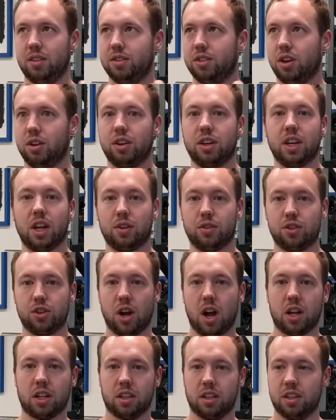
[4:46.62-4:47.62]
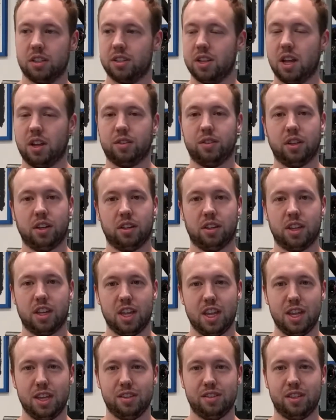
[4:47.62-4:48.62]
turning down chocolate is now suddenly
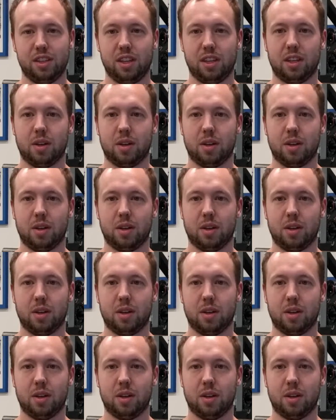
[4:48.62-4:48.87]
easy